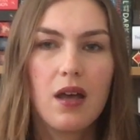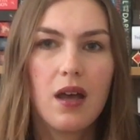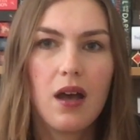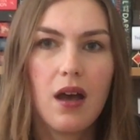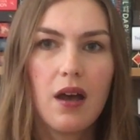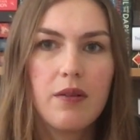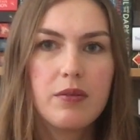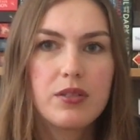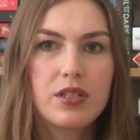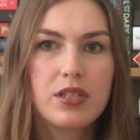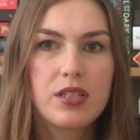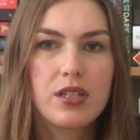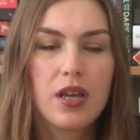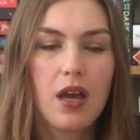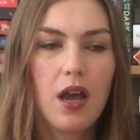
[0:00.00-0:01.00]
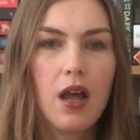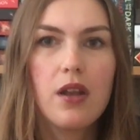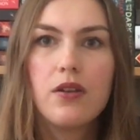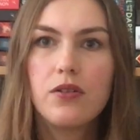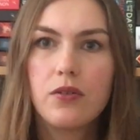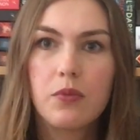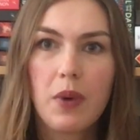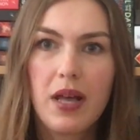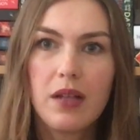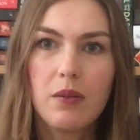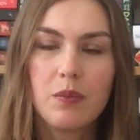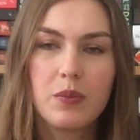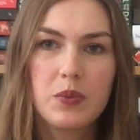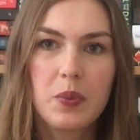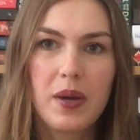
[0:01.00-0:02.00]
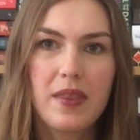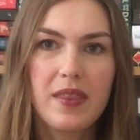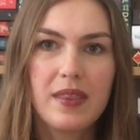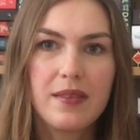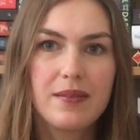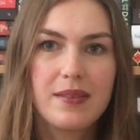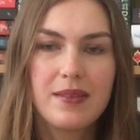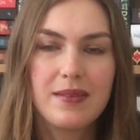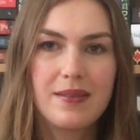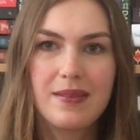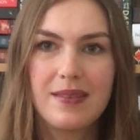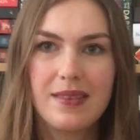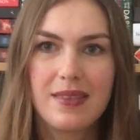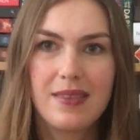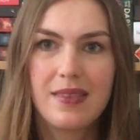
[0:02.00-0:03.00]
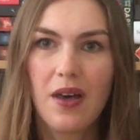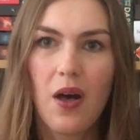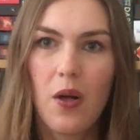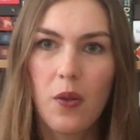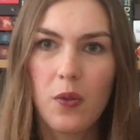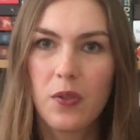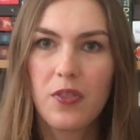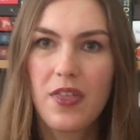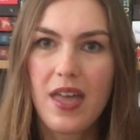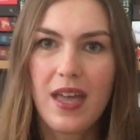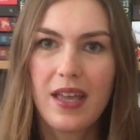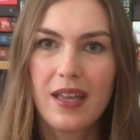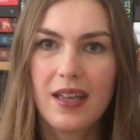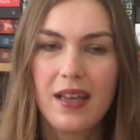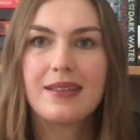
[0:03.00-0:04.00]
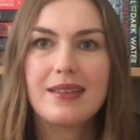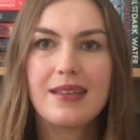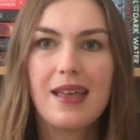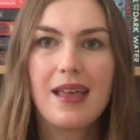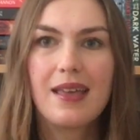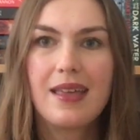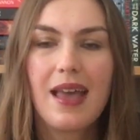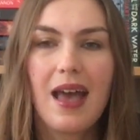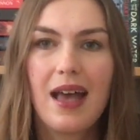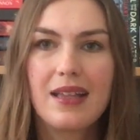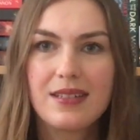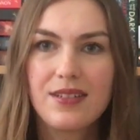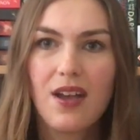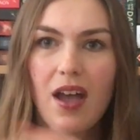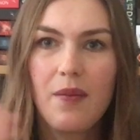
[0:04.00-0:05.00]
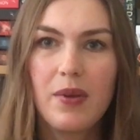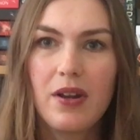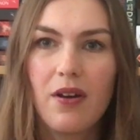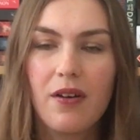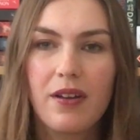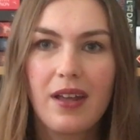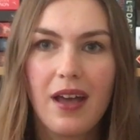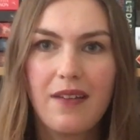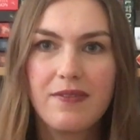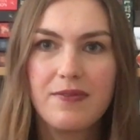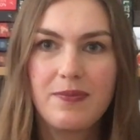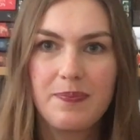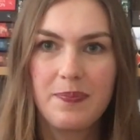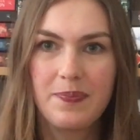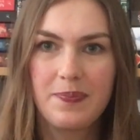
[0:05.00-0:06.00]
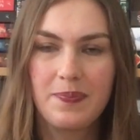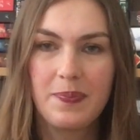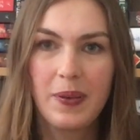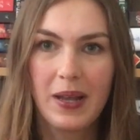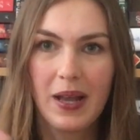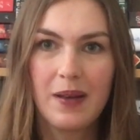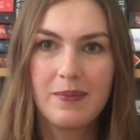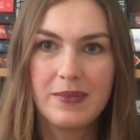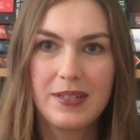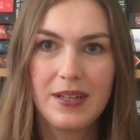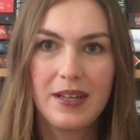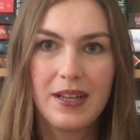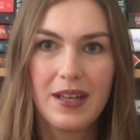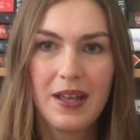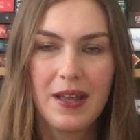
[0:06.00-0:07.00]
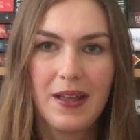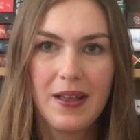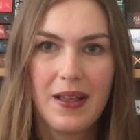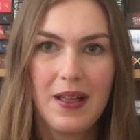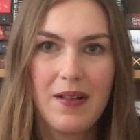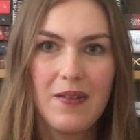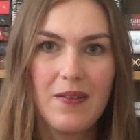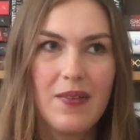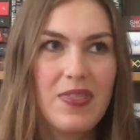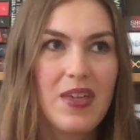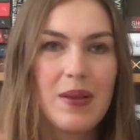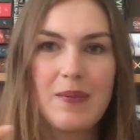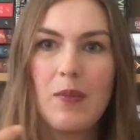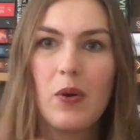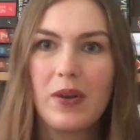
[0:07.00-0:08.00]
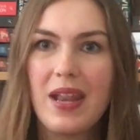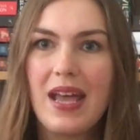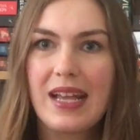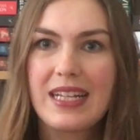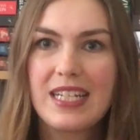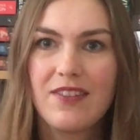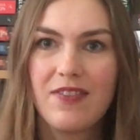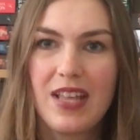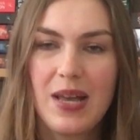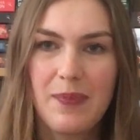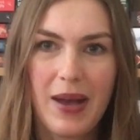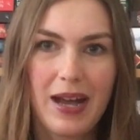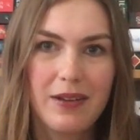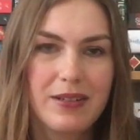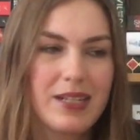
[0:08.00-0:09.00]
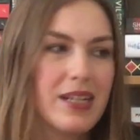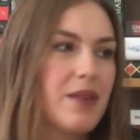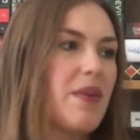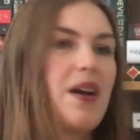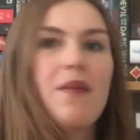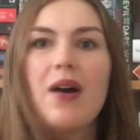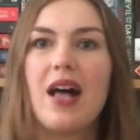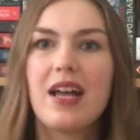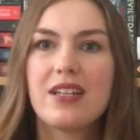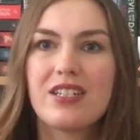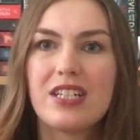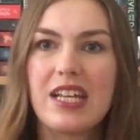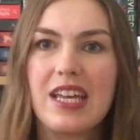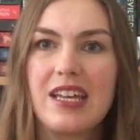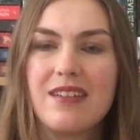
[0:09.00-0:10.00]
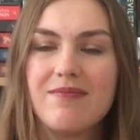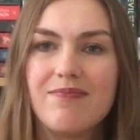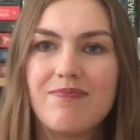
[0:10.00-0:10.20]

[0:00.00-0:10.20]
I was just underwhelmed by the whole thing. Yeah, as time went on, I've become to think more negatively about it. And I'm like, well, actually,